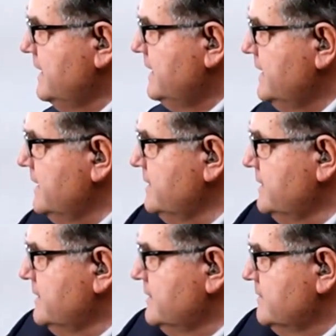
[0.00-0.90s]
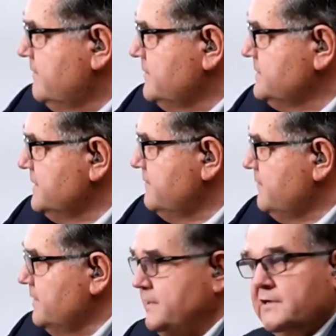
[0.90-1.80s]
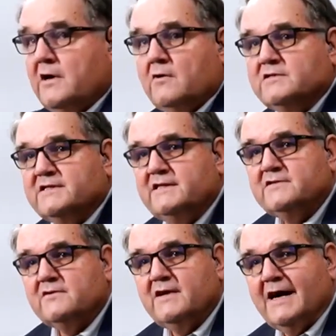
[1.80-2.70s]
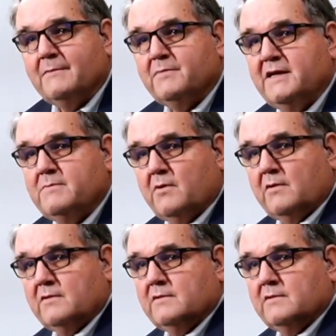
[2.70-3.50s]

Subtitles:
And the first thing for you to know is these are not people.